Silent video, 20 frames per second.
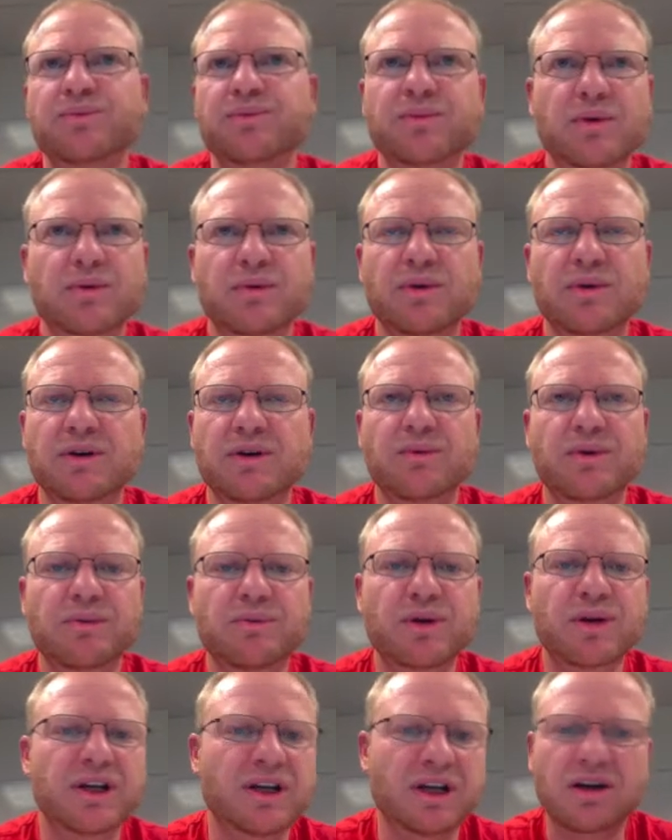what we
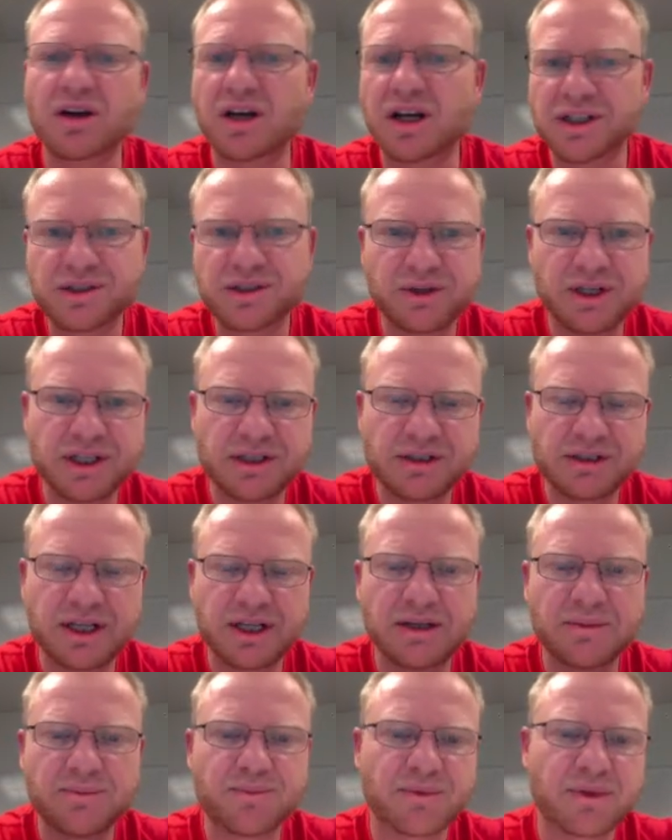put in a glossary
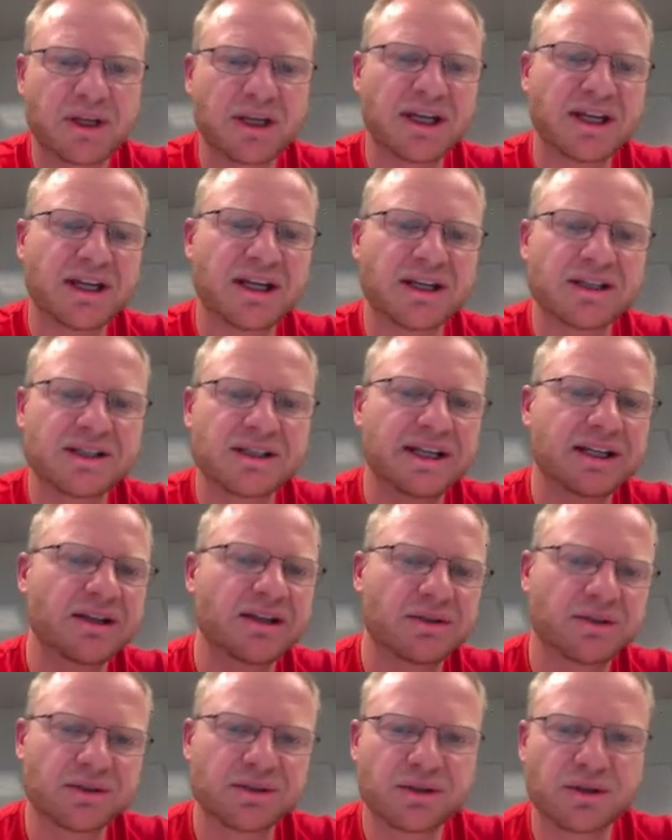today, and then
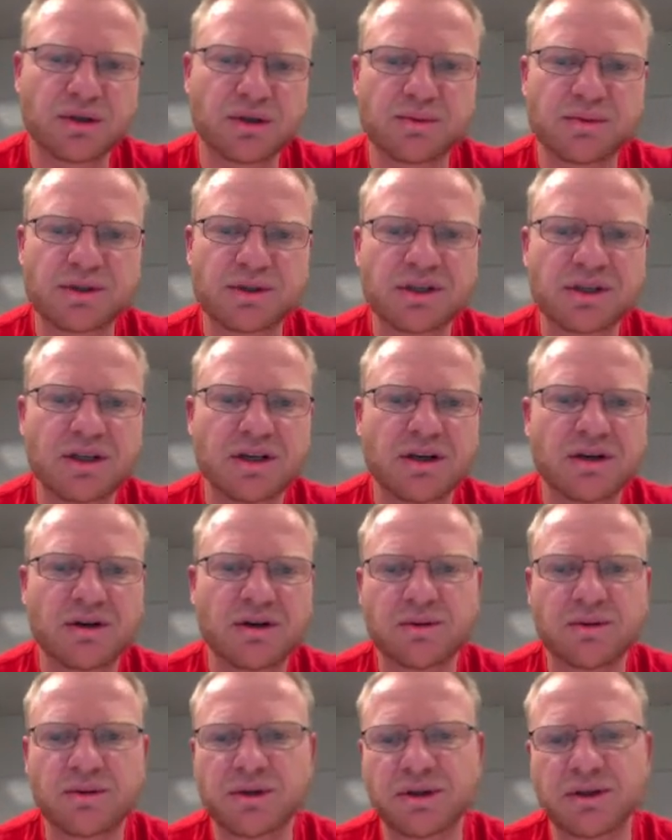technical terms
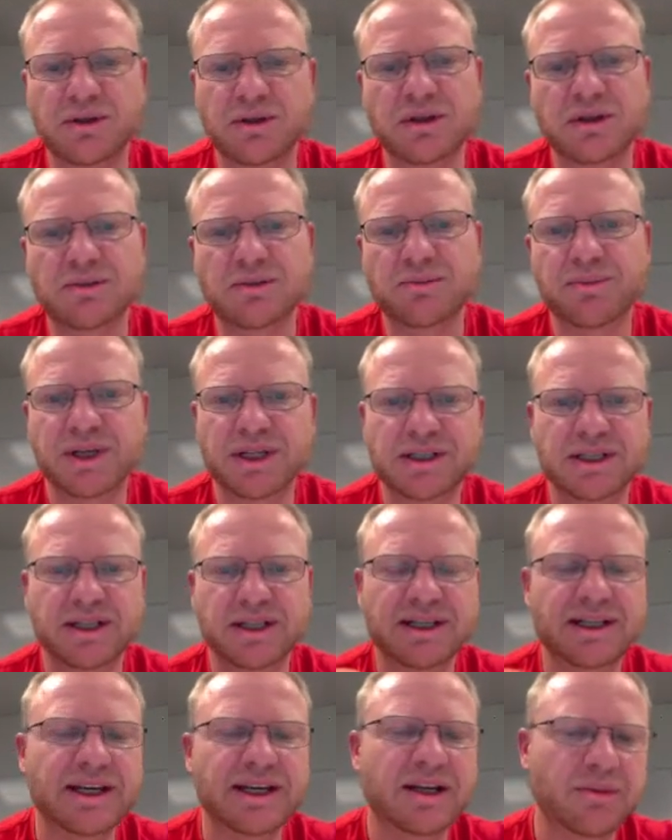were
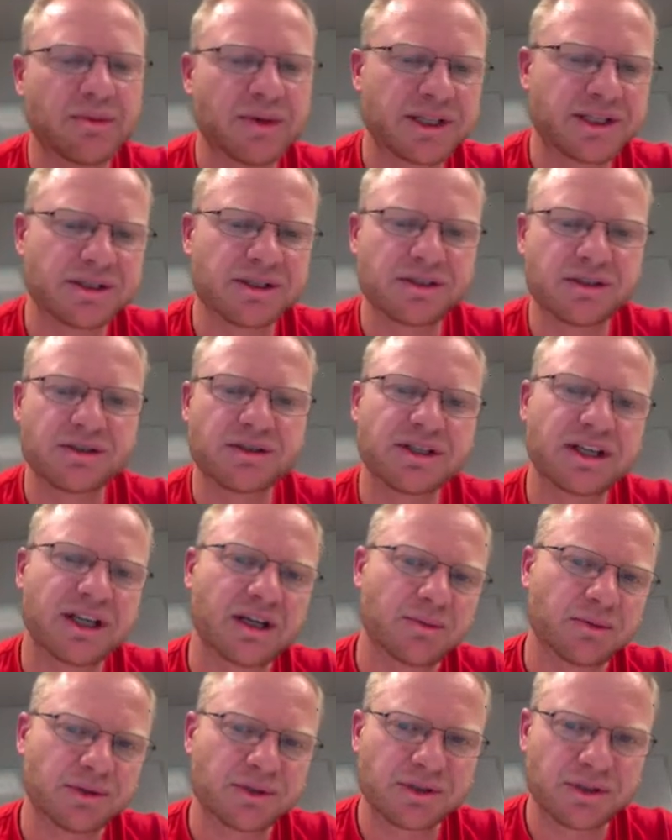basically databases to
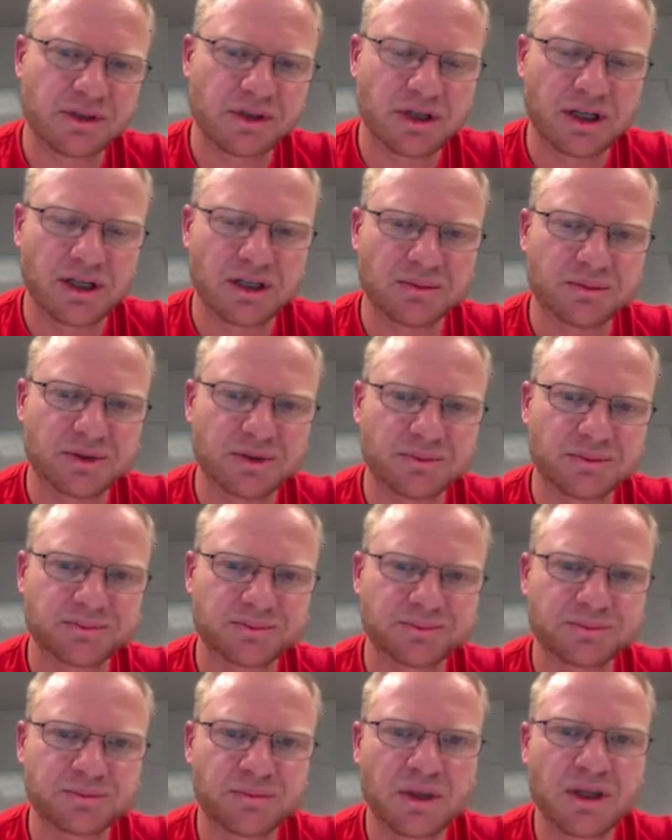tables to columns.
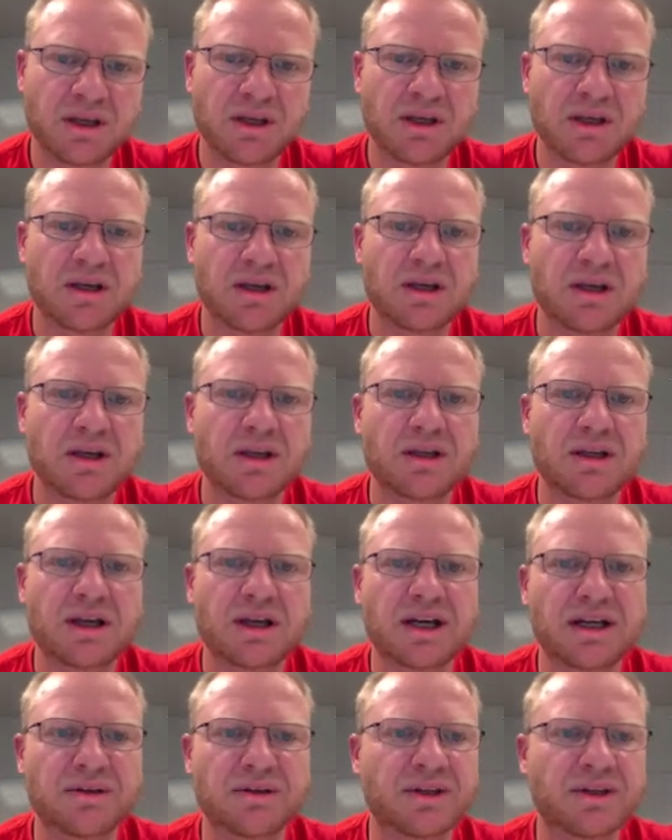
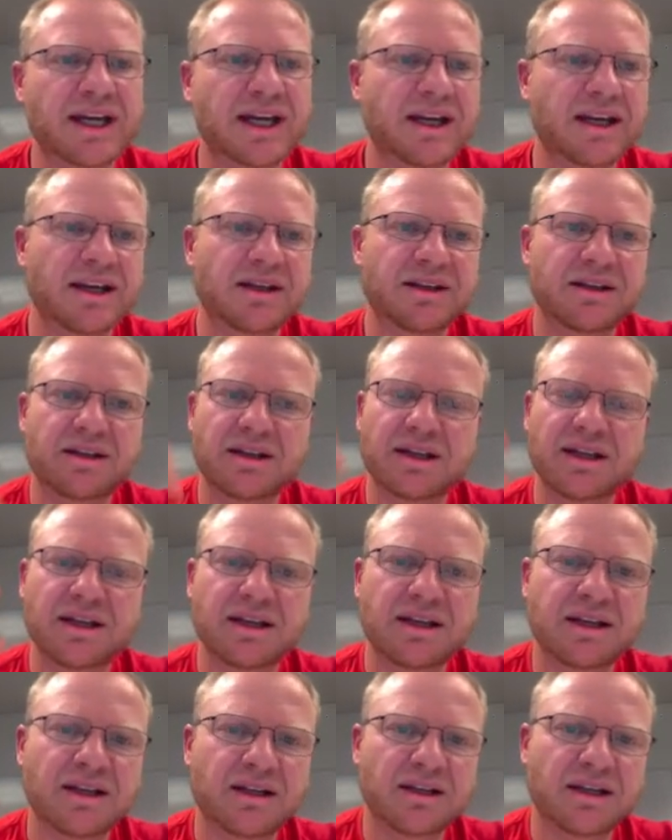
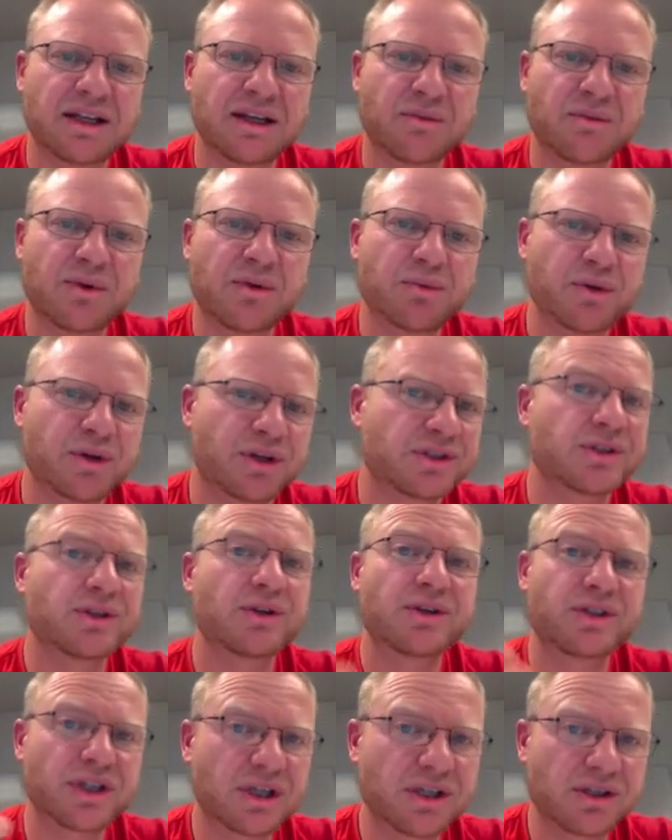Then we put a
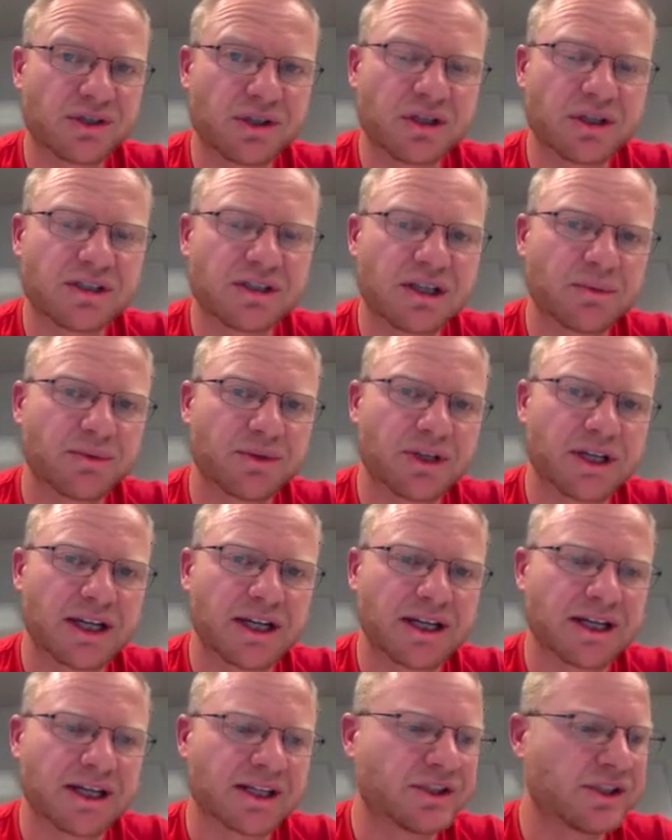search engine on top of
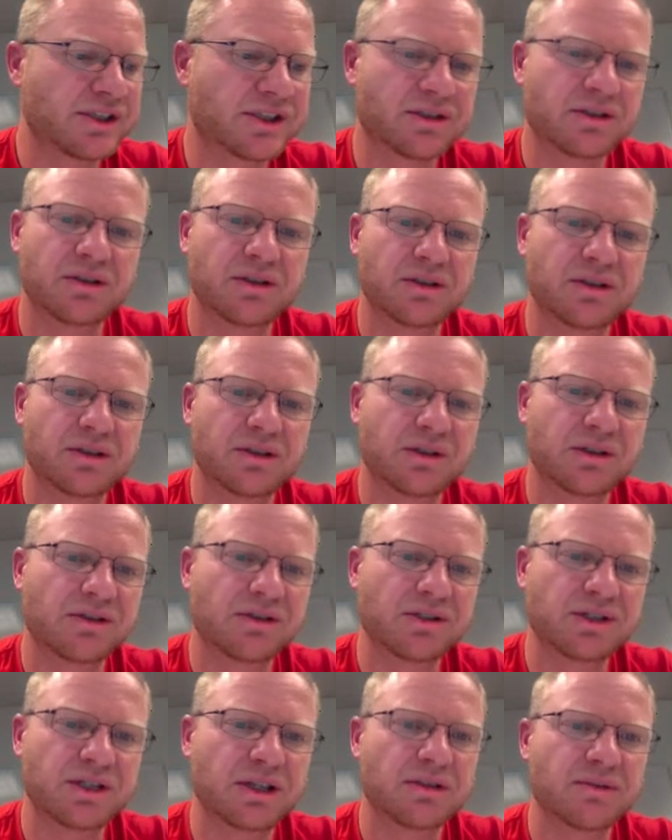that, actually still
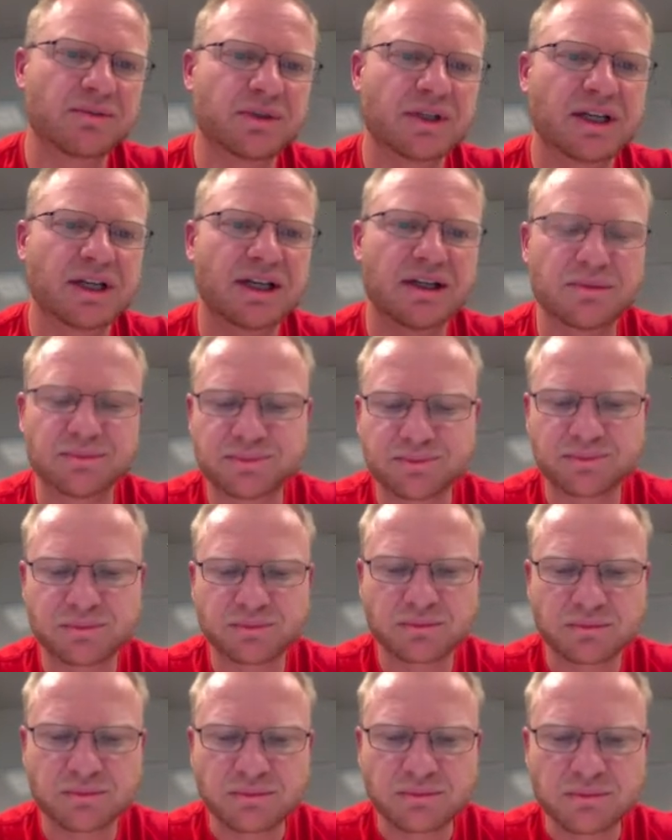using
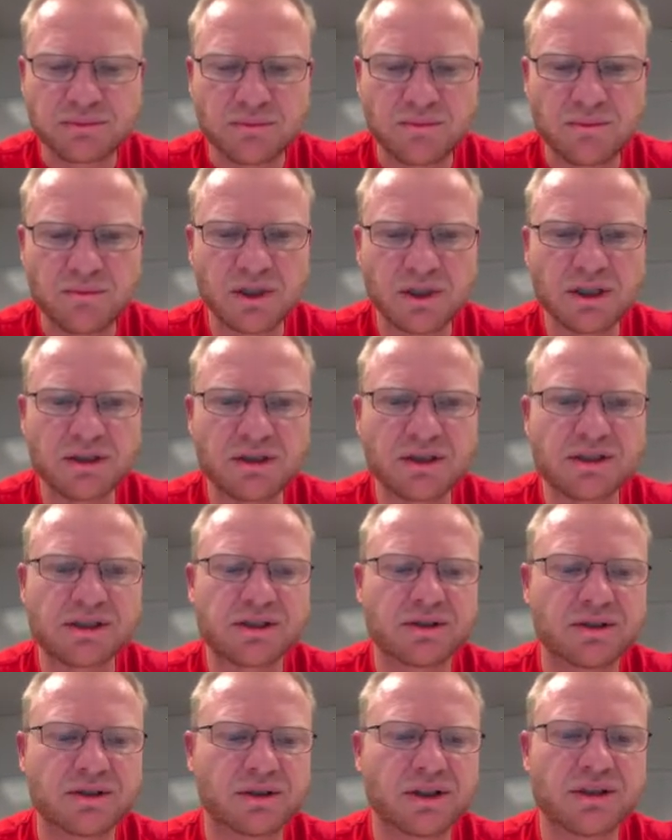
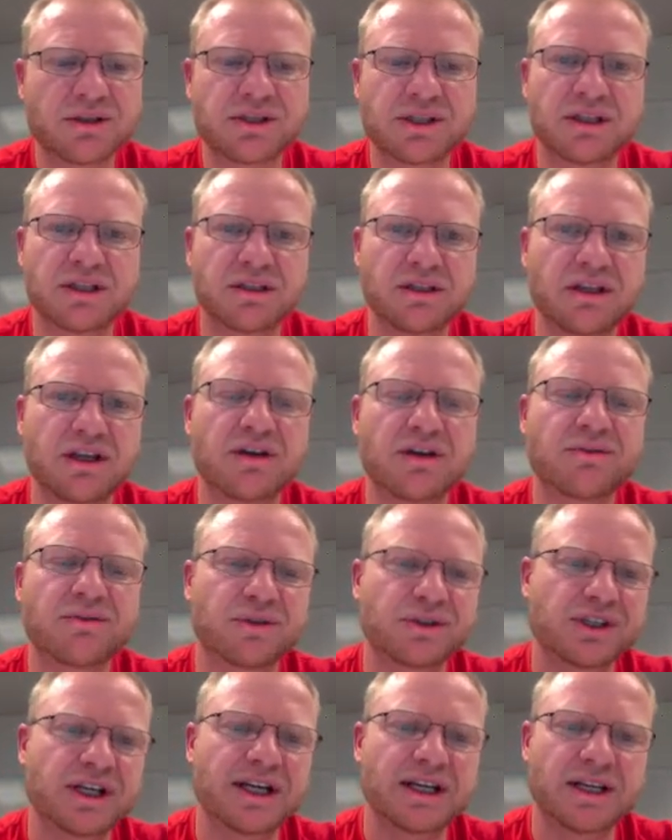
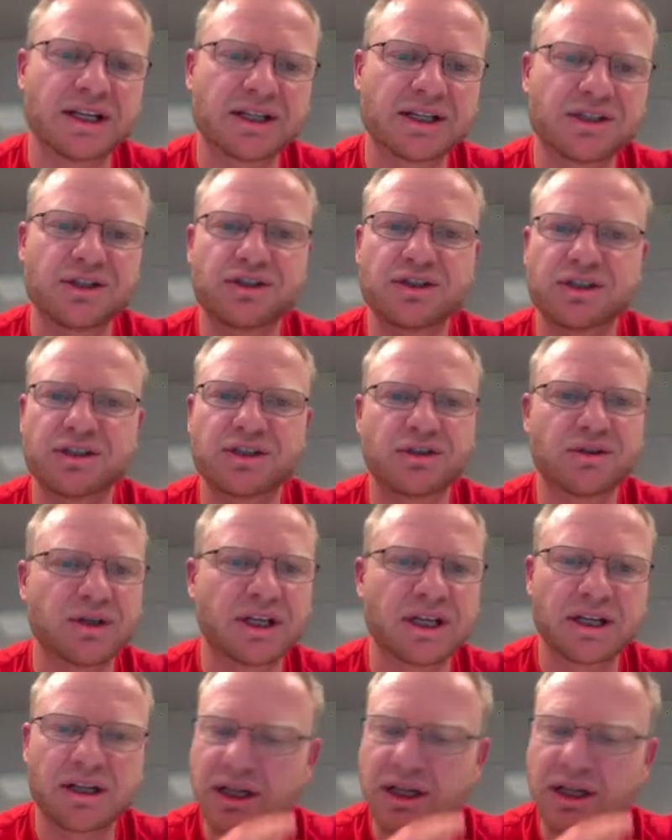Neo4j and actually just doing a